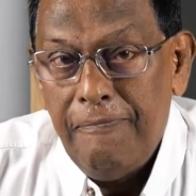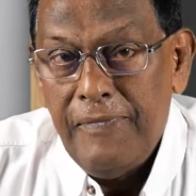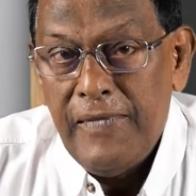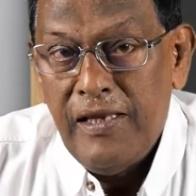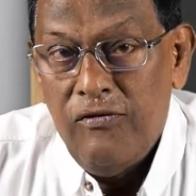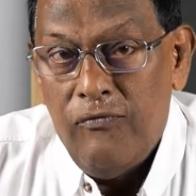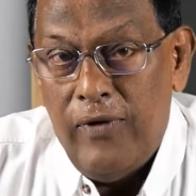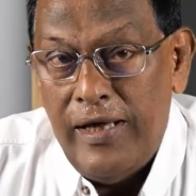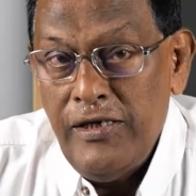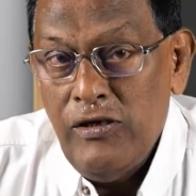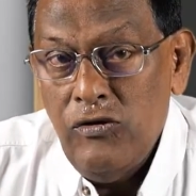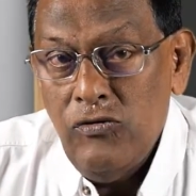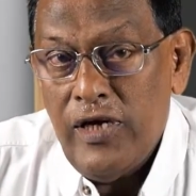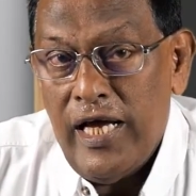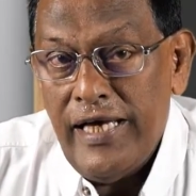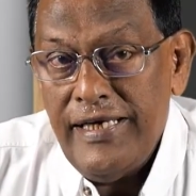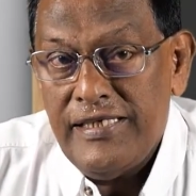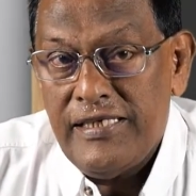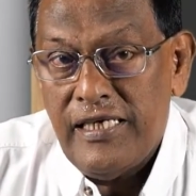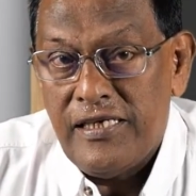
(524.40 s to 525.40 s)
when you
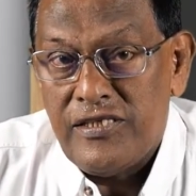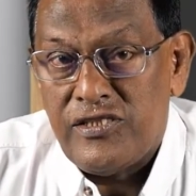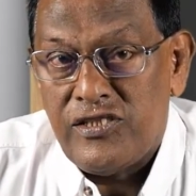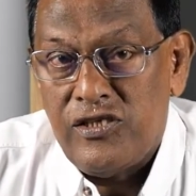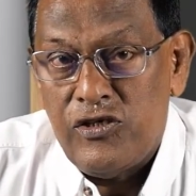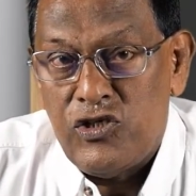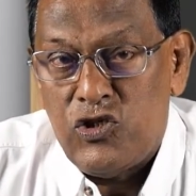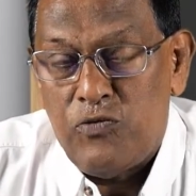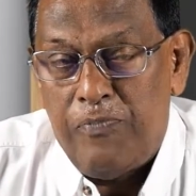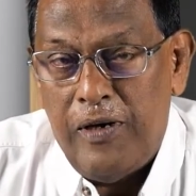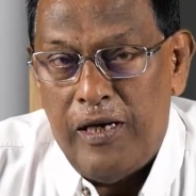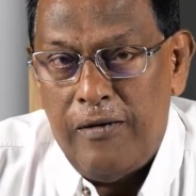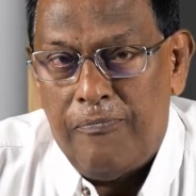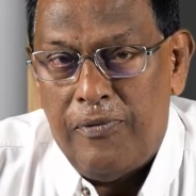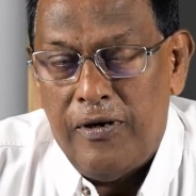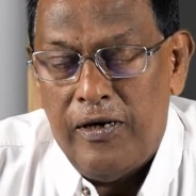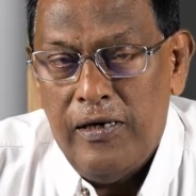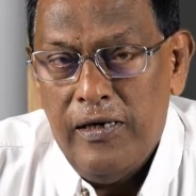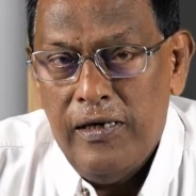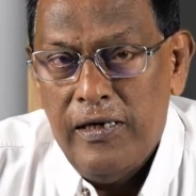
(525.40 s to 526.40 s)
write a research
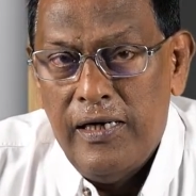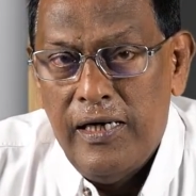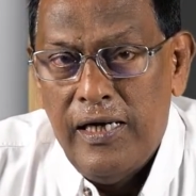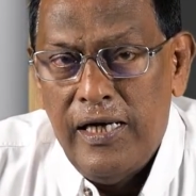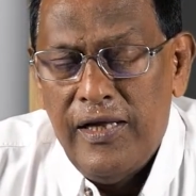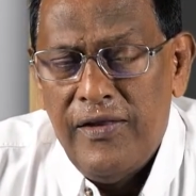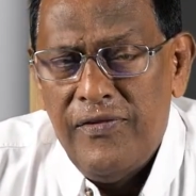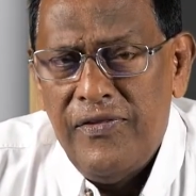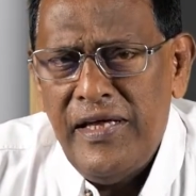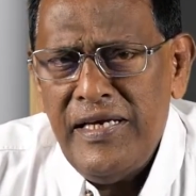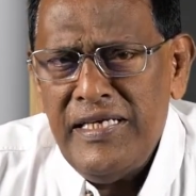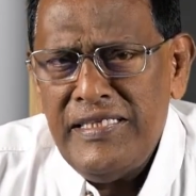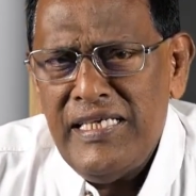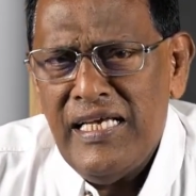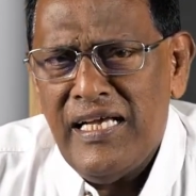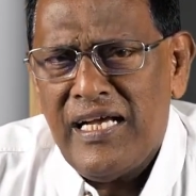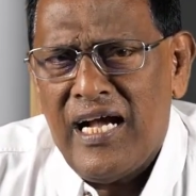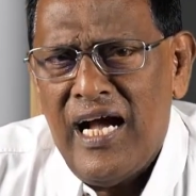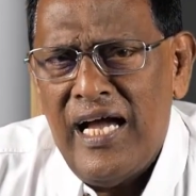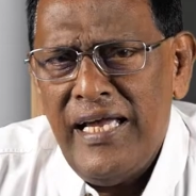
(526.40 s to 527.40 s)
paper, there is a
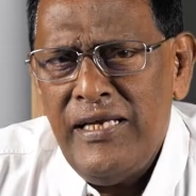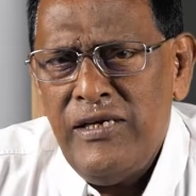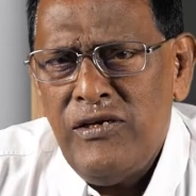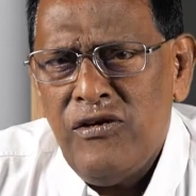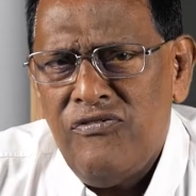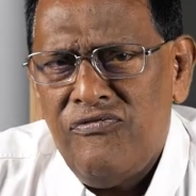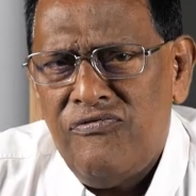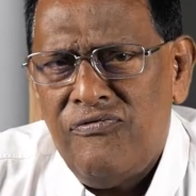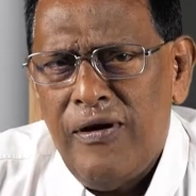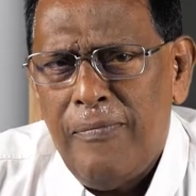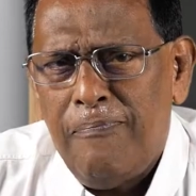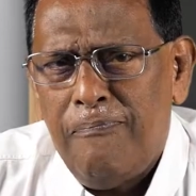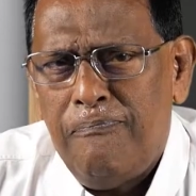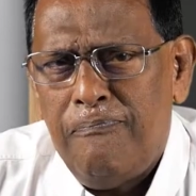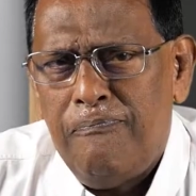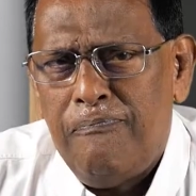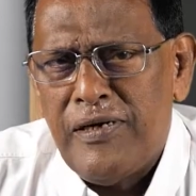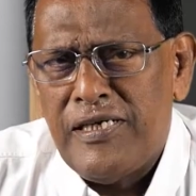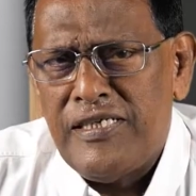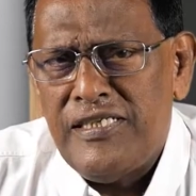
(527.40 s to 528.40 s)
kind of a
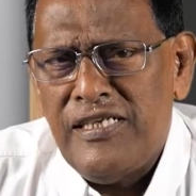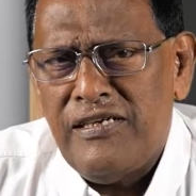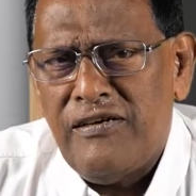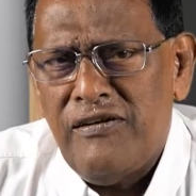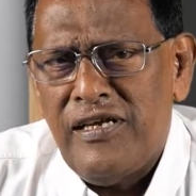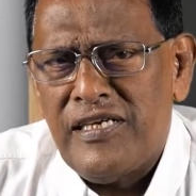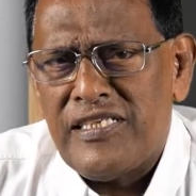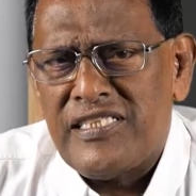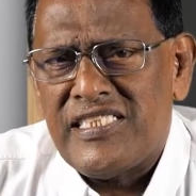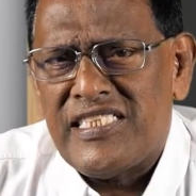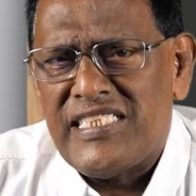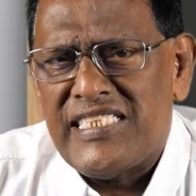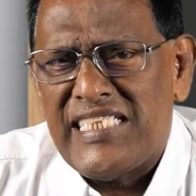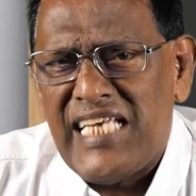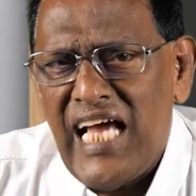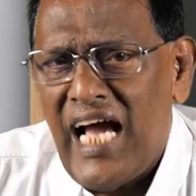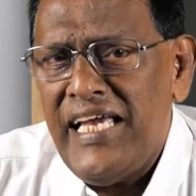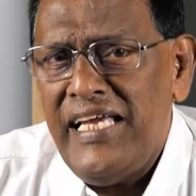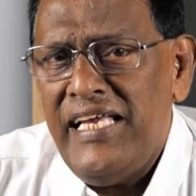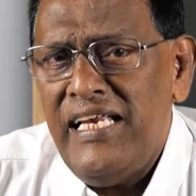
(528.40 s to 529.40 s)
particular
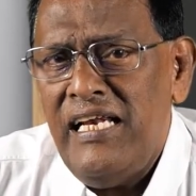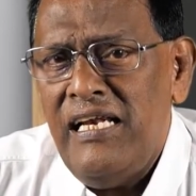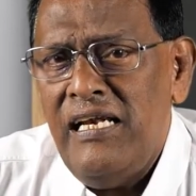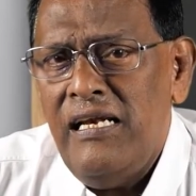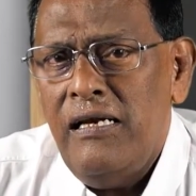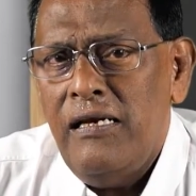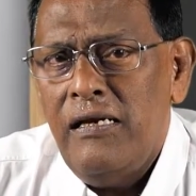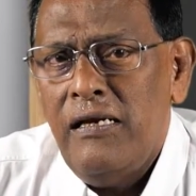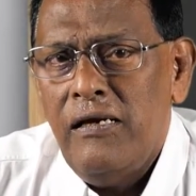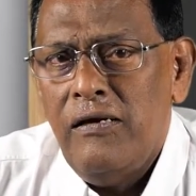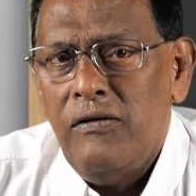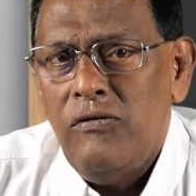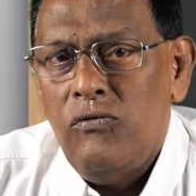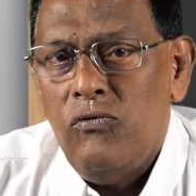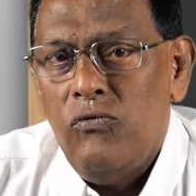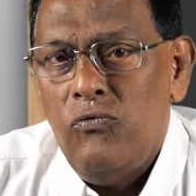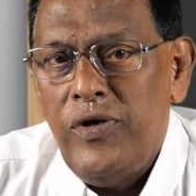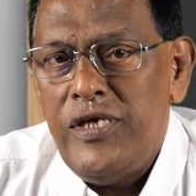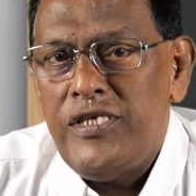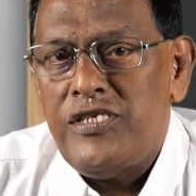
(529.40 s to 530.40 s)
style
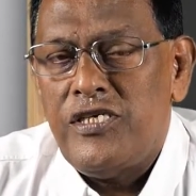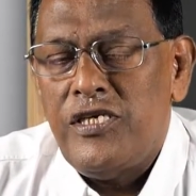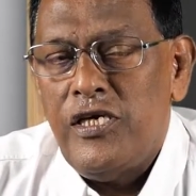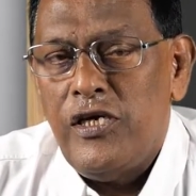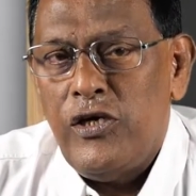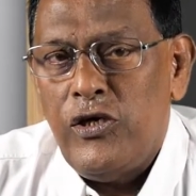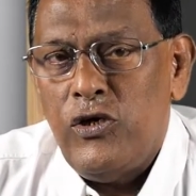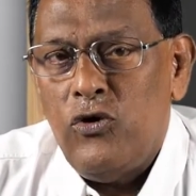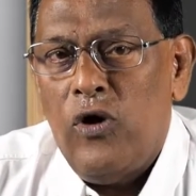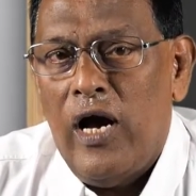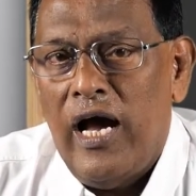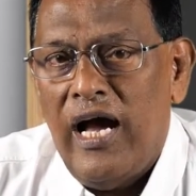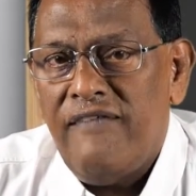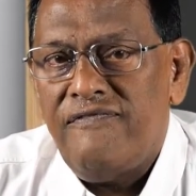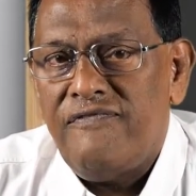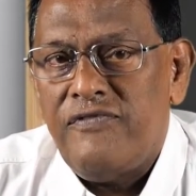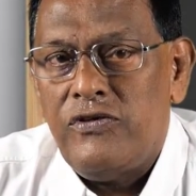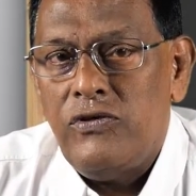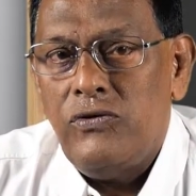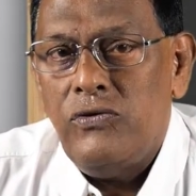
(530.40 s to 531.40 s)
which you
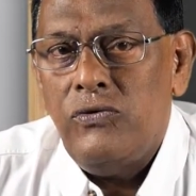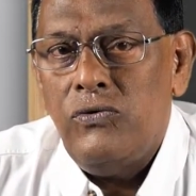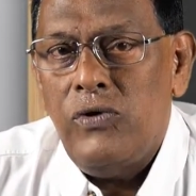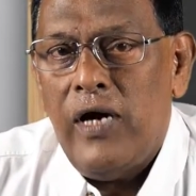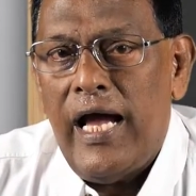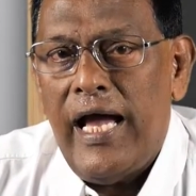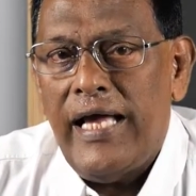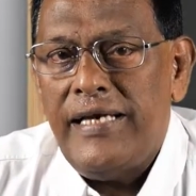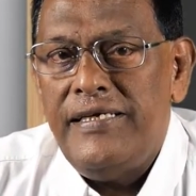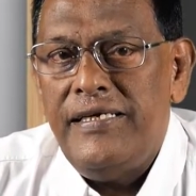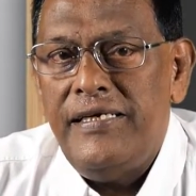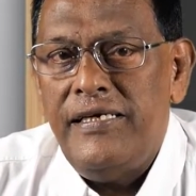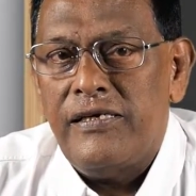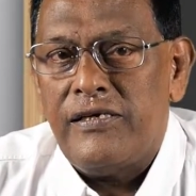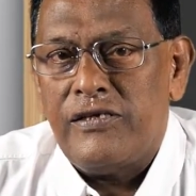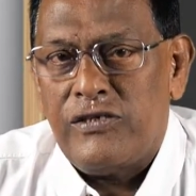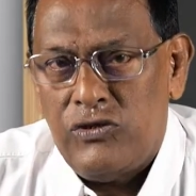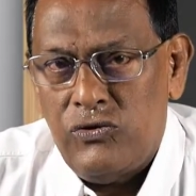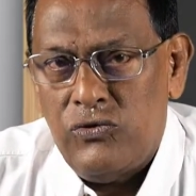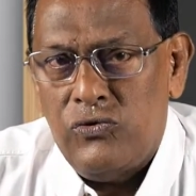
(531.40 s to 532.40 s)
have to adhere
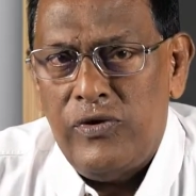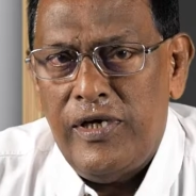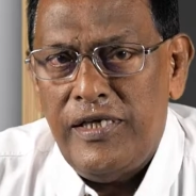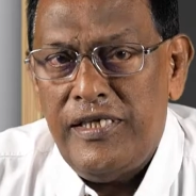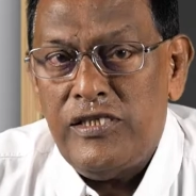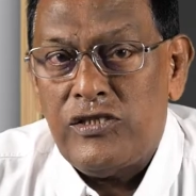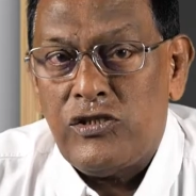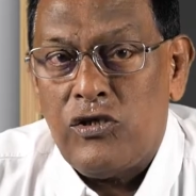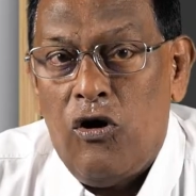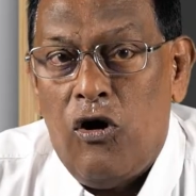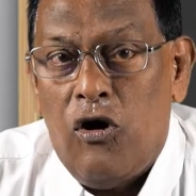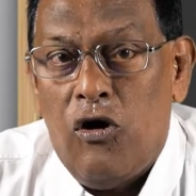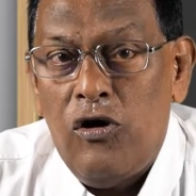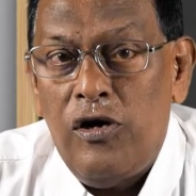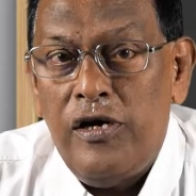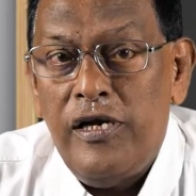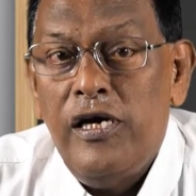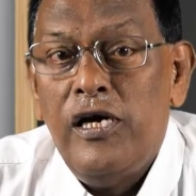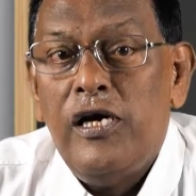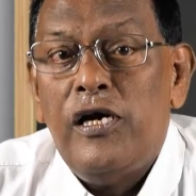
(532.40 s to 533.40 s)
to. It is
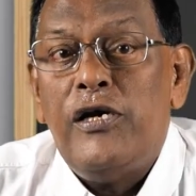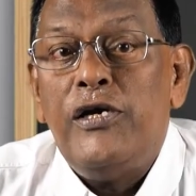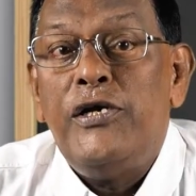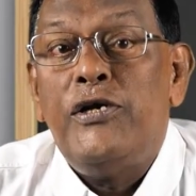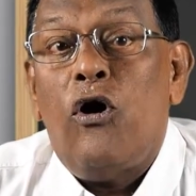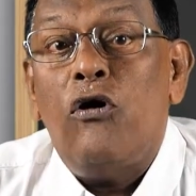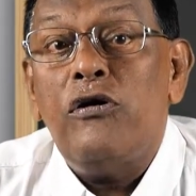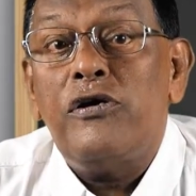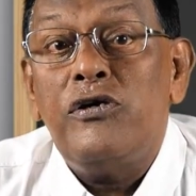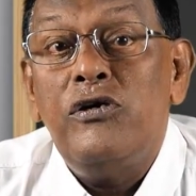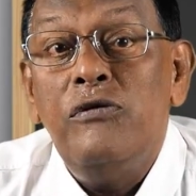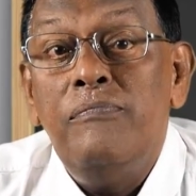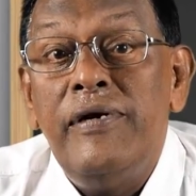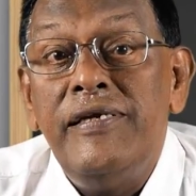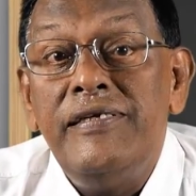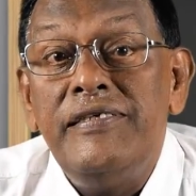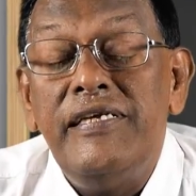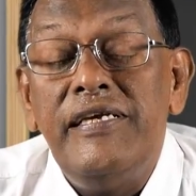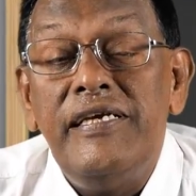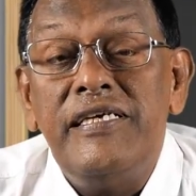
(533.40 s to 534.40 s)
called
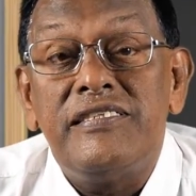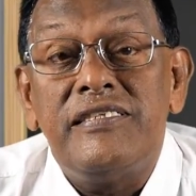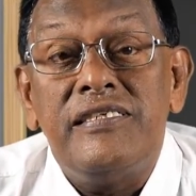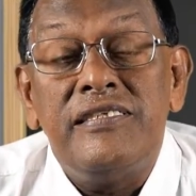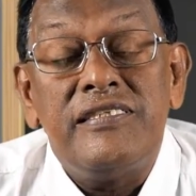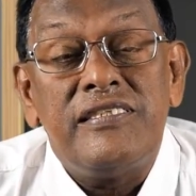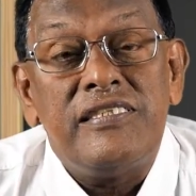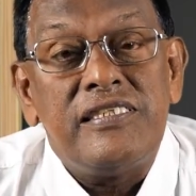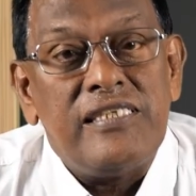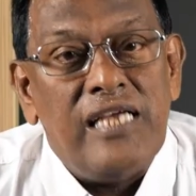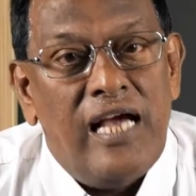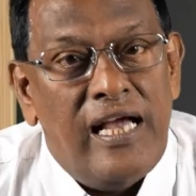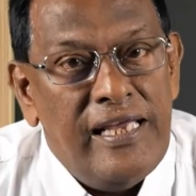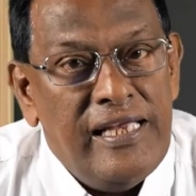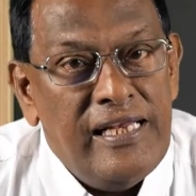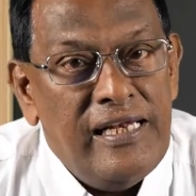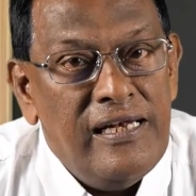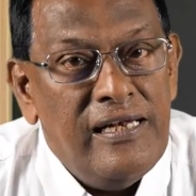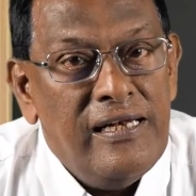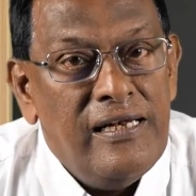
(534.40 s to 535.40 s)
documentation style.